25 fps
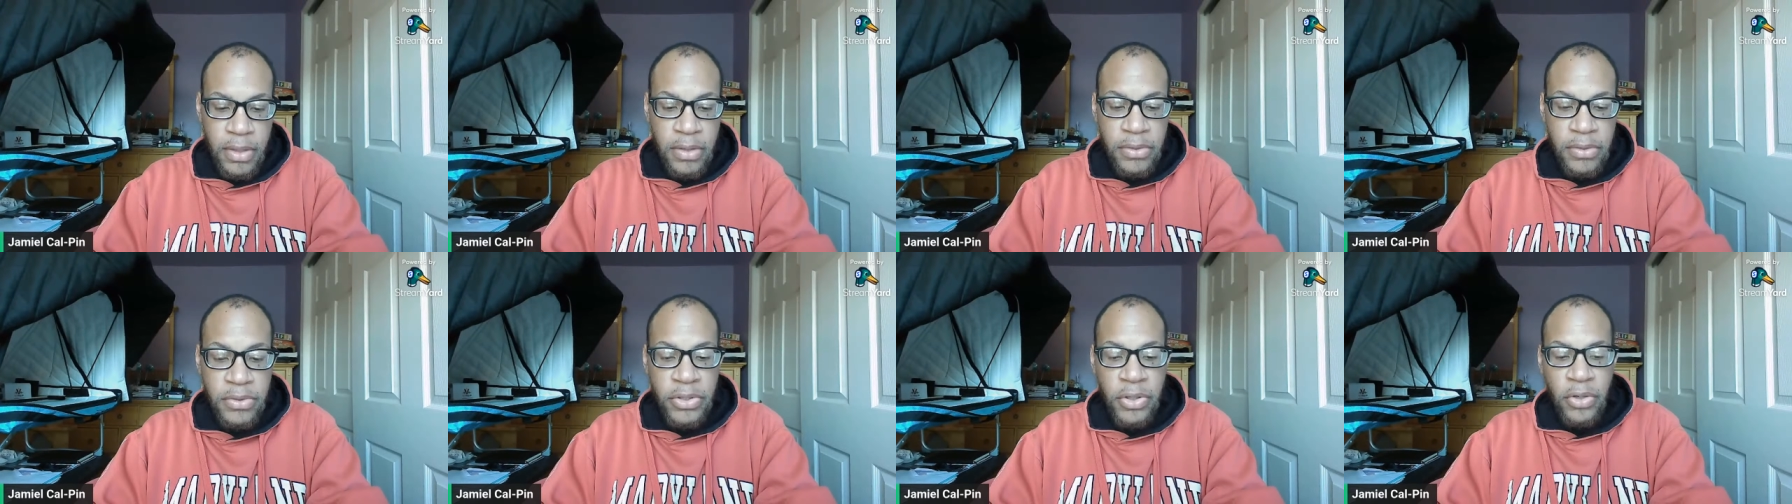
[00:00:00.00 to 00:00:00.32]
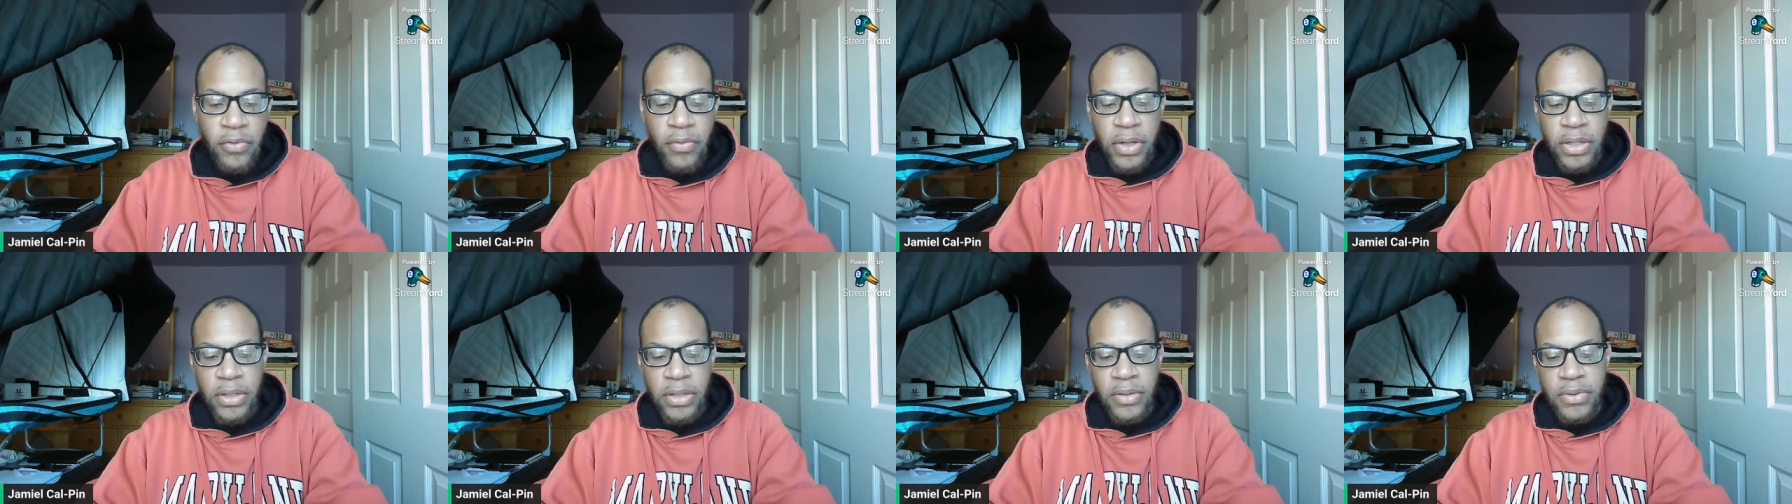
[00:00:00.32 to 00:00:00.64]
Joe
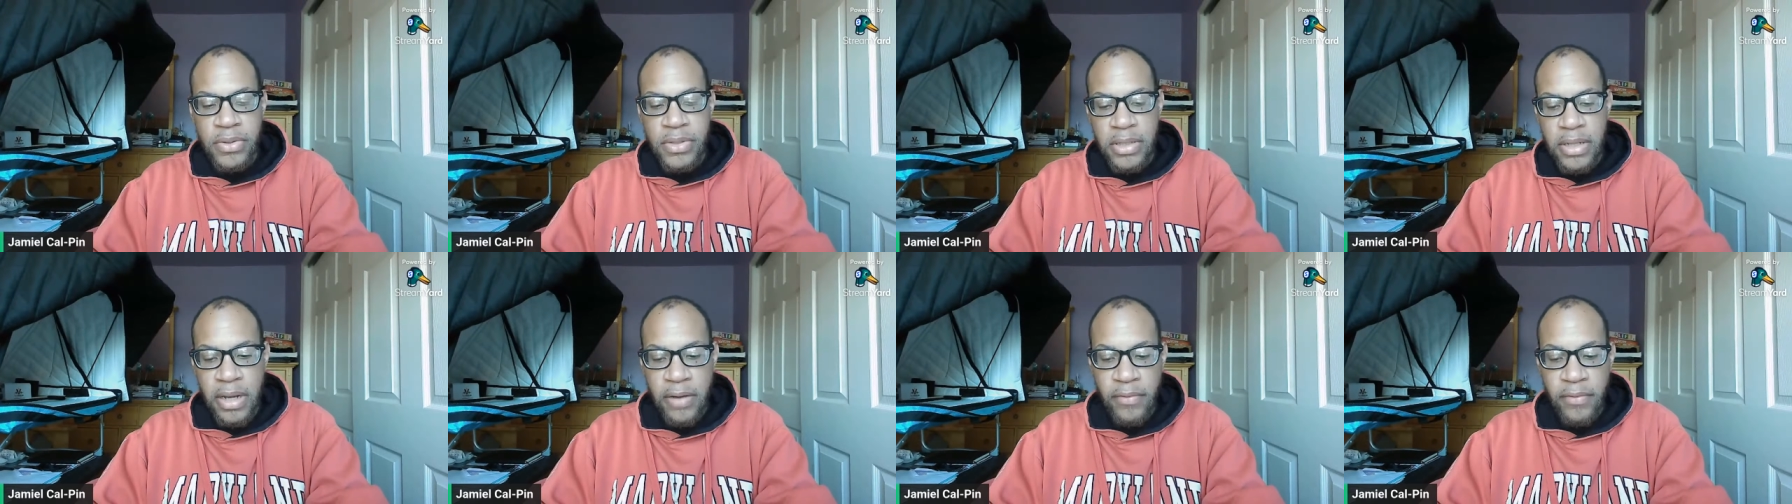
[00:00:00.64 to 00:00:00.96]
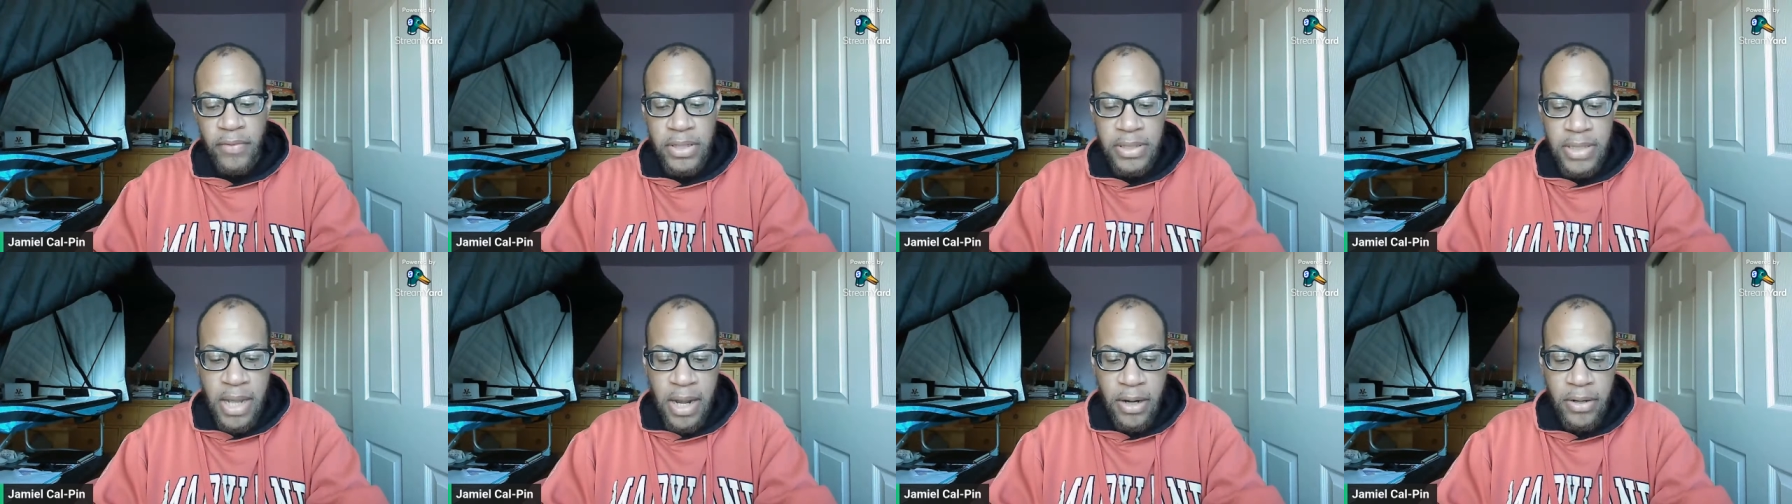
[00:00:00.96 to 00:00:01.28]
Reynolds, a
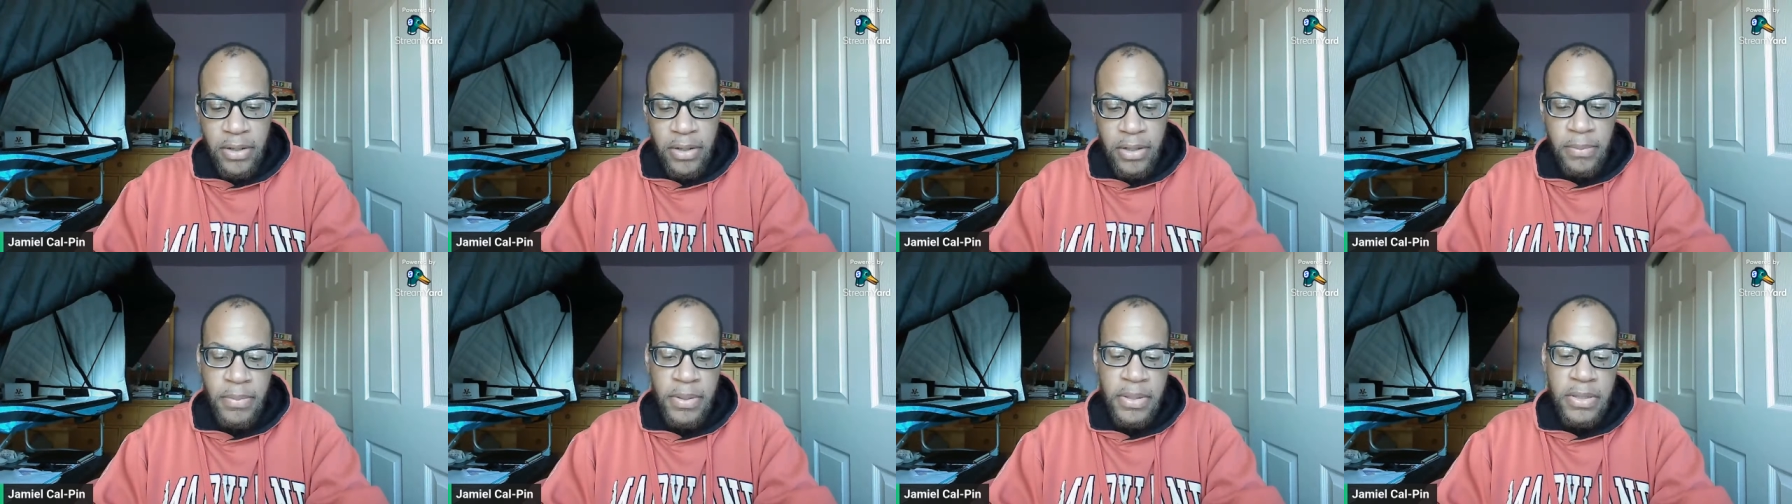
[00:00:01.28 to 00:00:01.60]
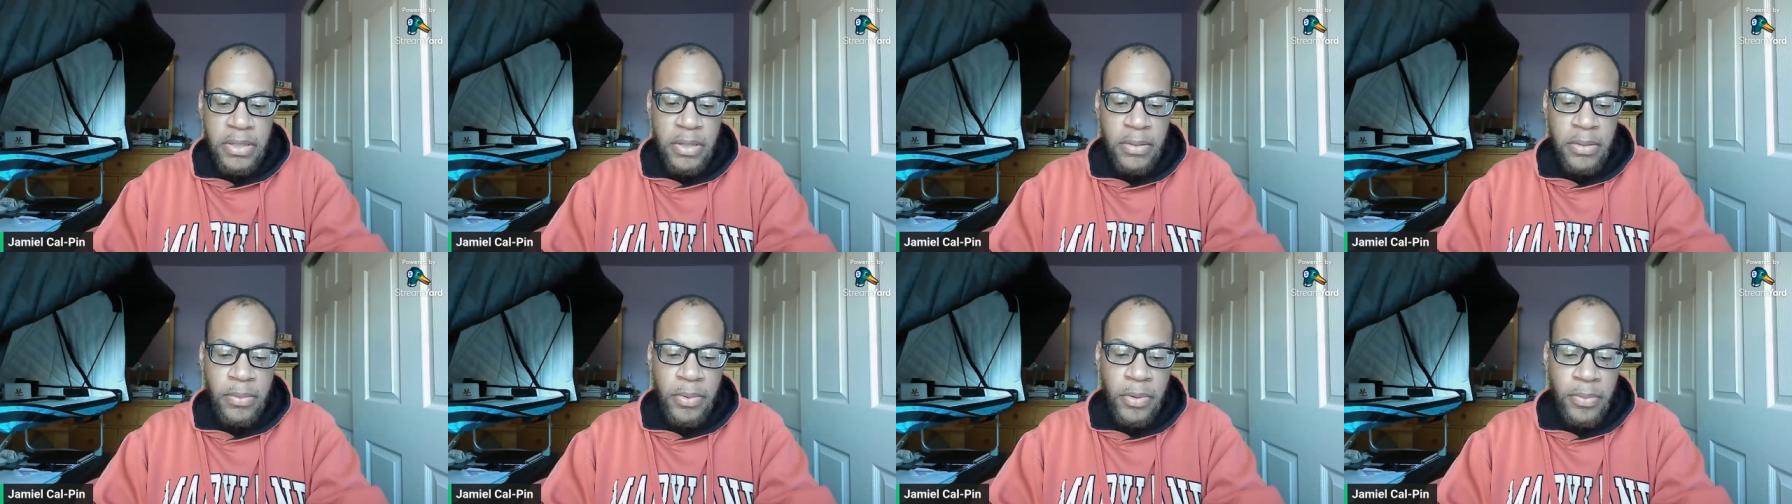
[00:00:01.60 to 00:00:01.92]
retired
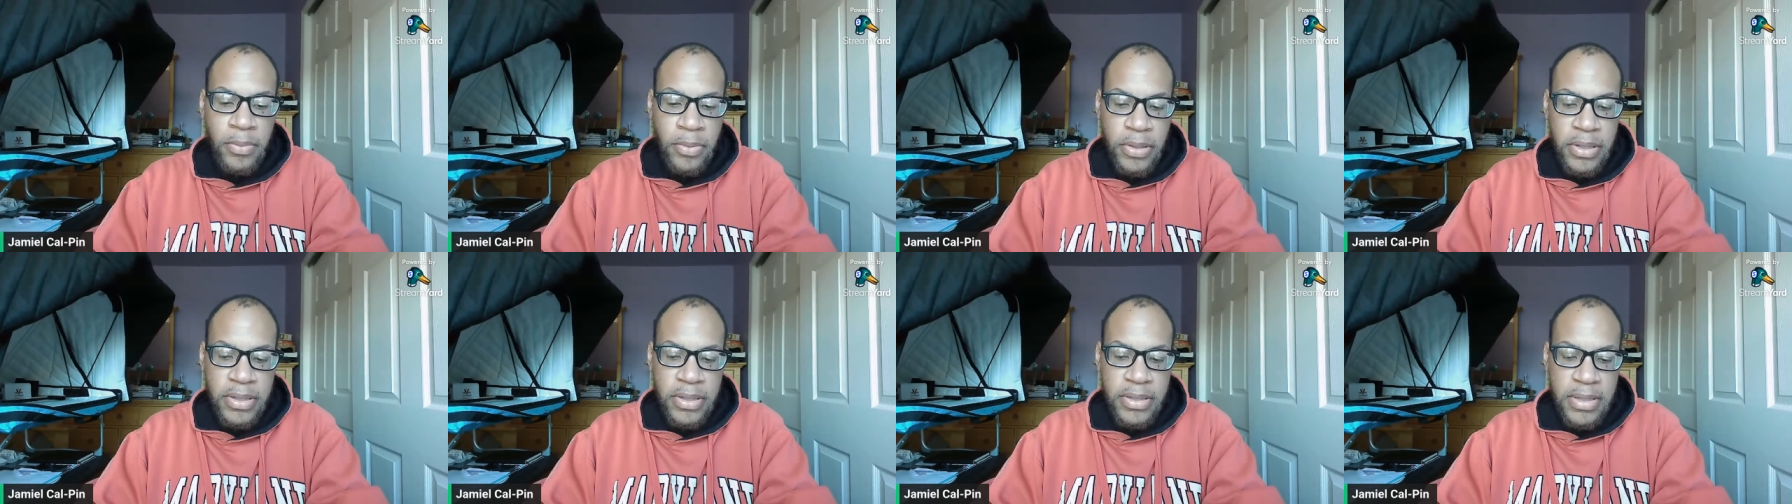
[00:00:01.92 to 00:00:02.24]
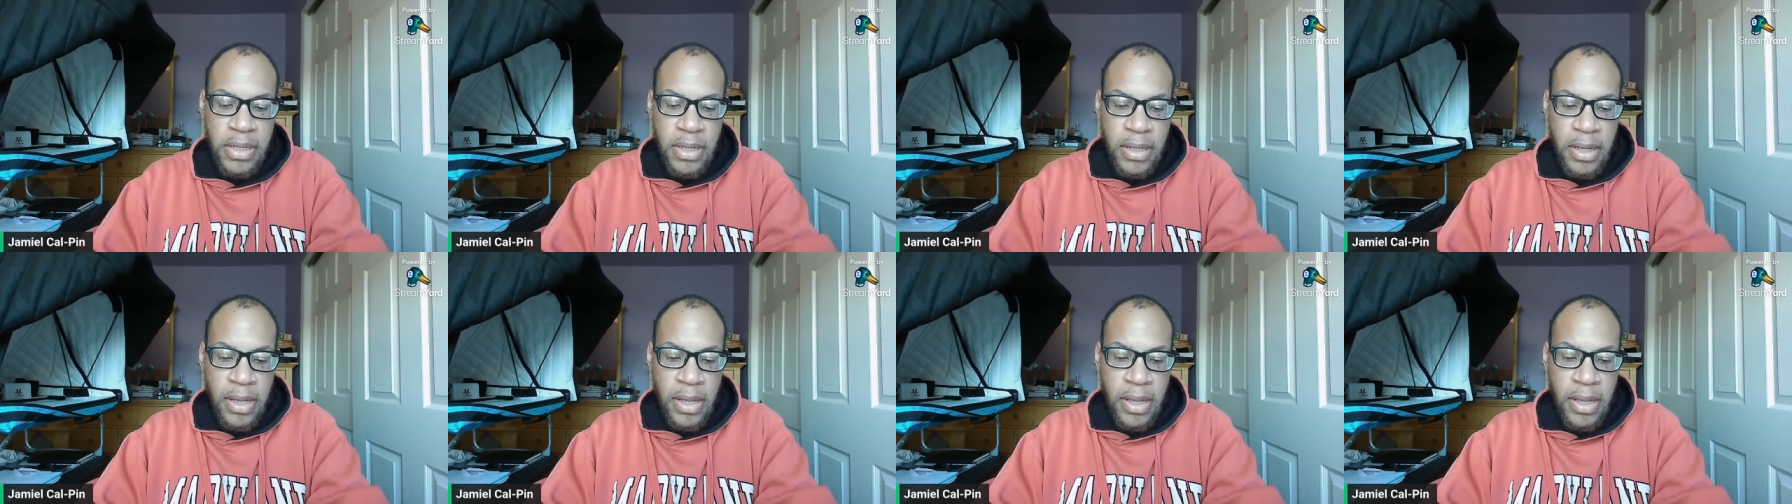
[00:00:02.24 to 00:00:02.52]
Episcopal priest,